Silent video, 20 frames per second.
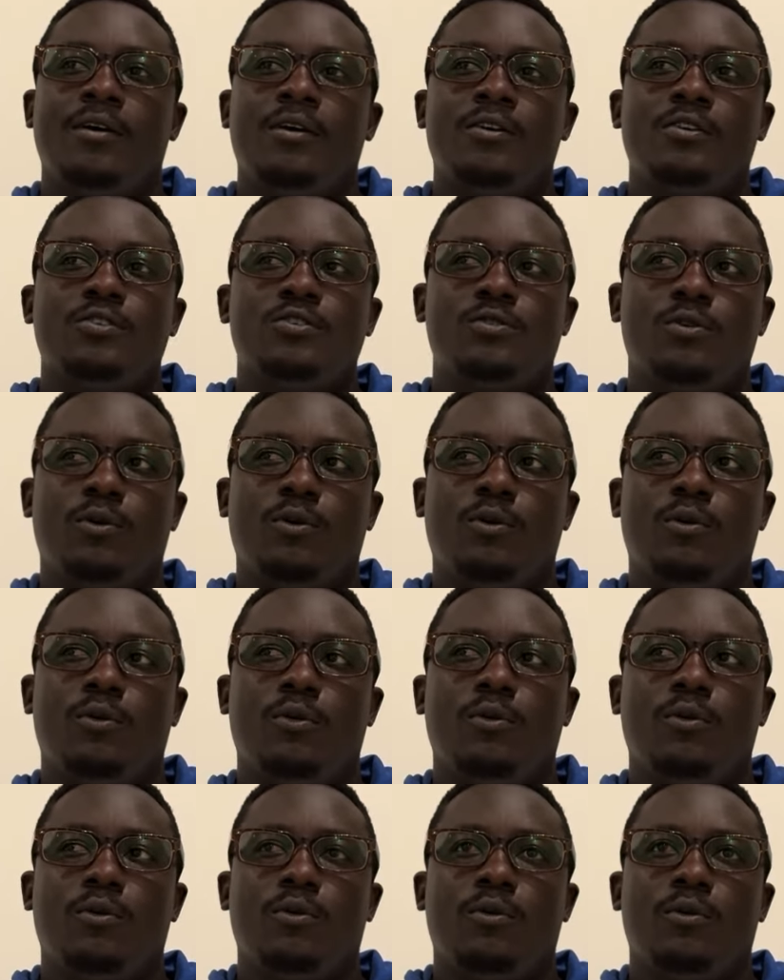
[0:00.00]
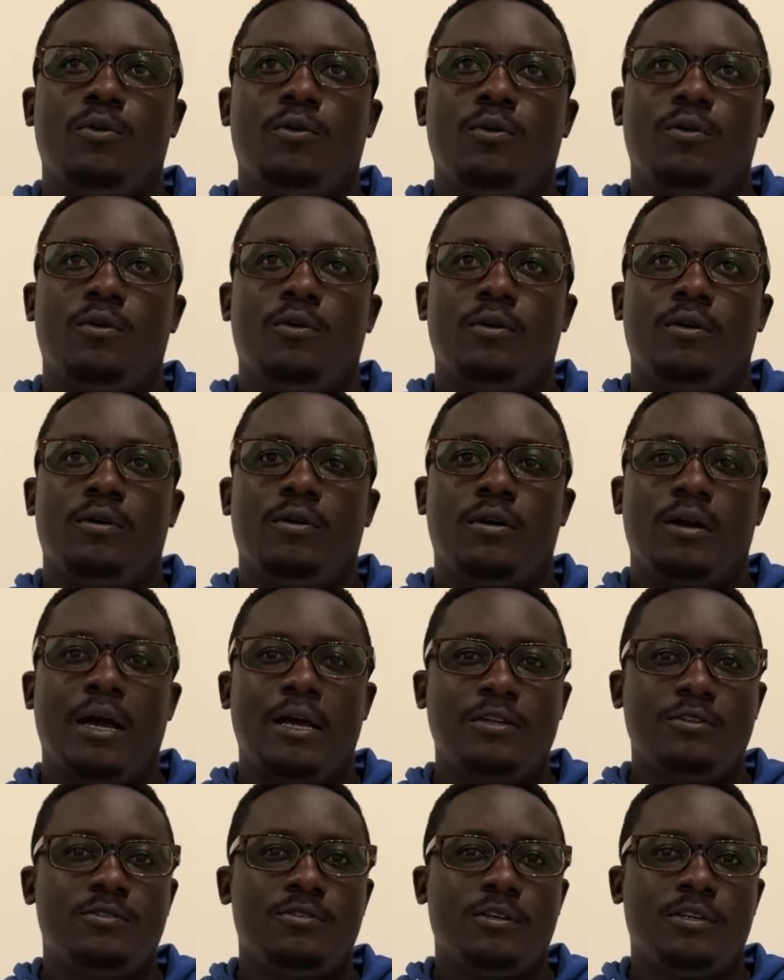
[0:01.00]
So
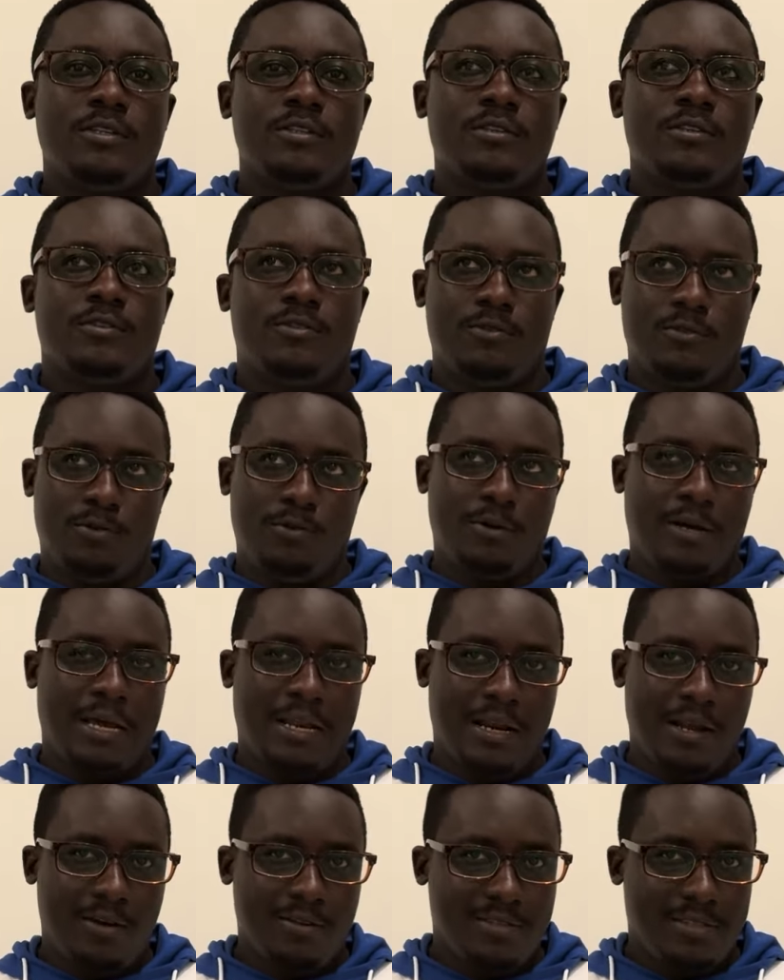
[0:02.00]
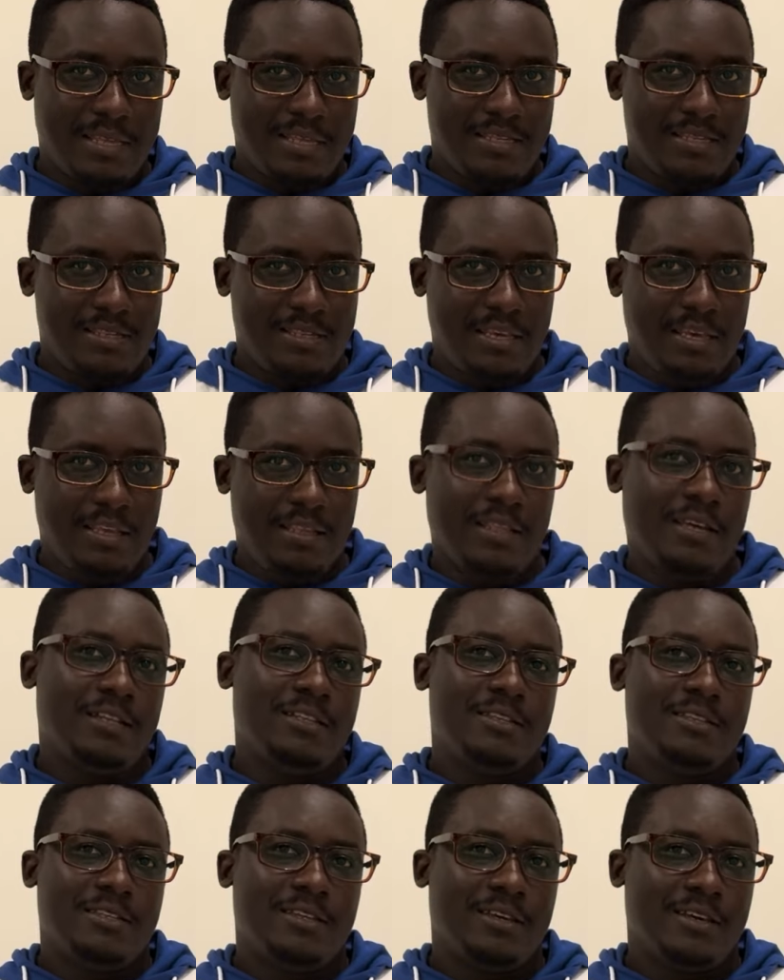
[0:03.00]
so you can now start seeing
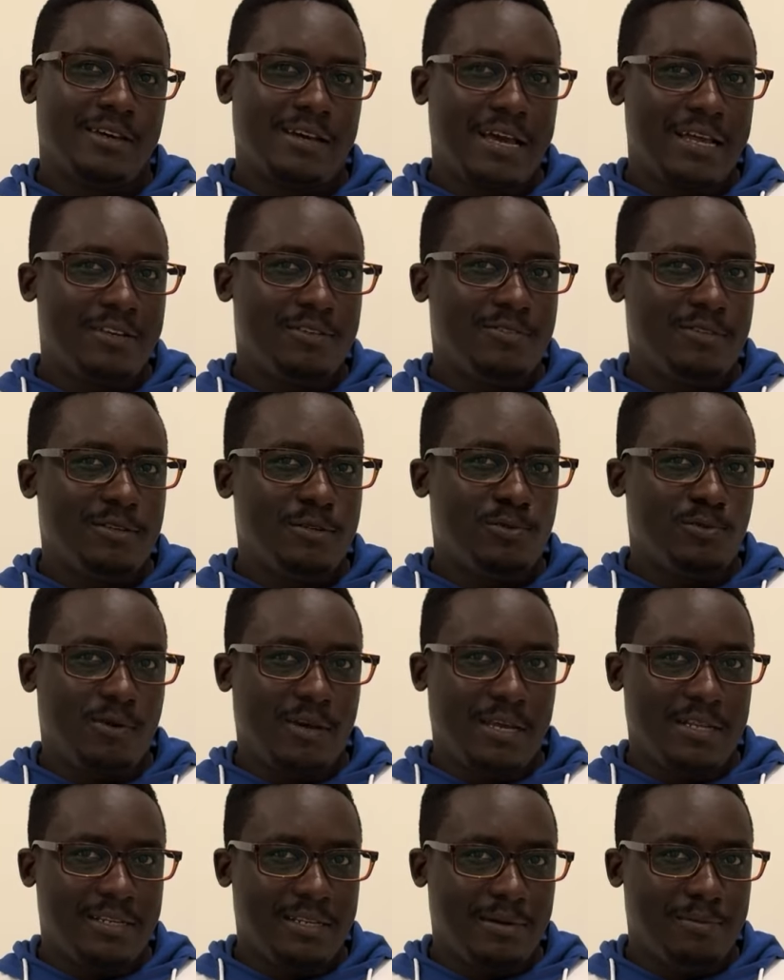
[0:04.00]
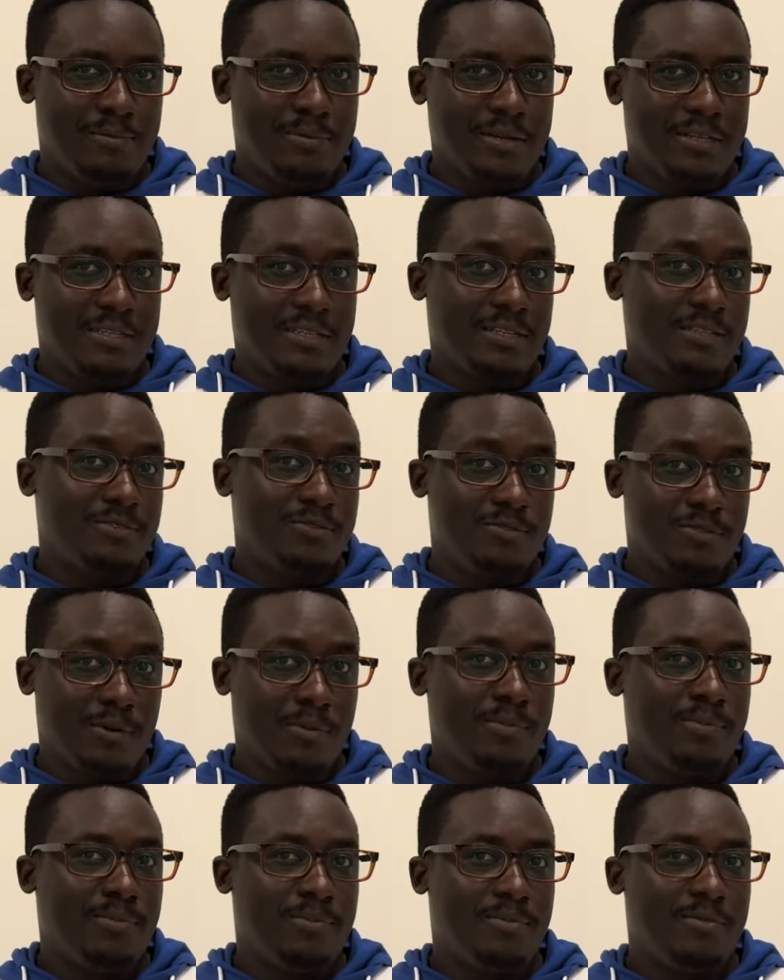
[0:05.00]
that countries where temperatures
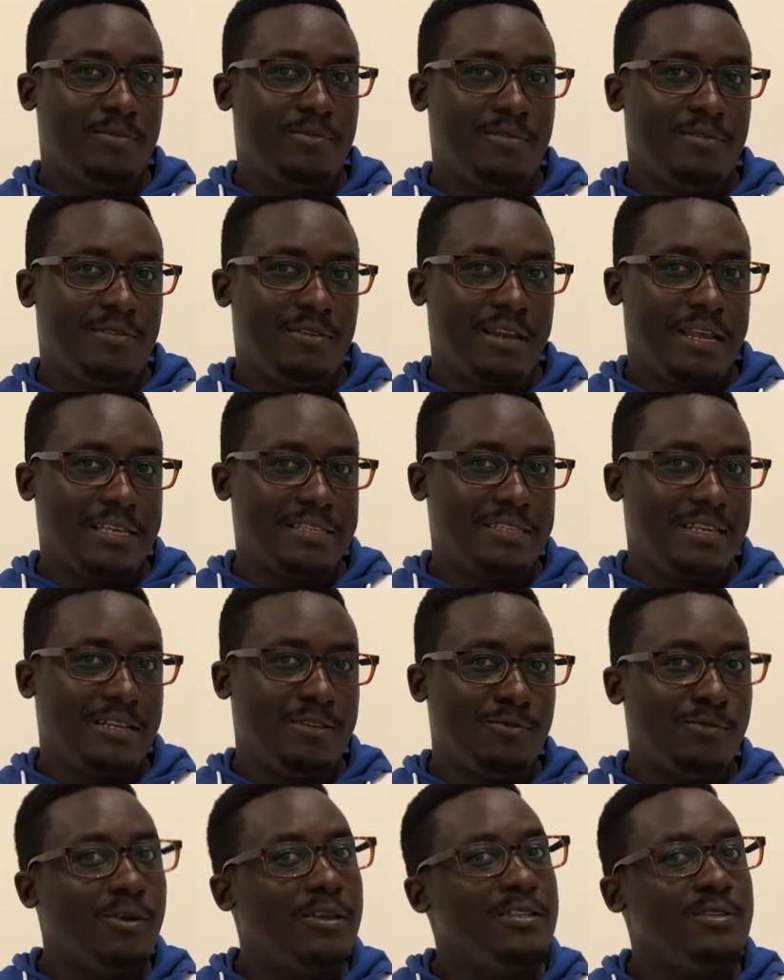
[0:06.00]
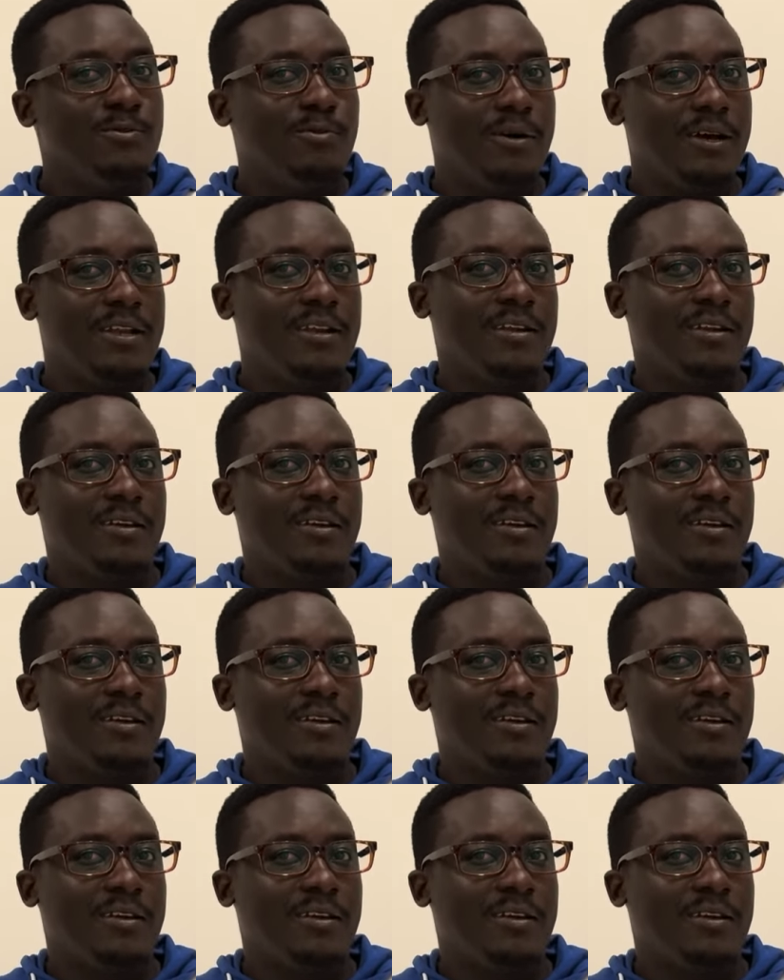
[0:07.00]
drop less than 21,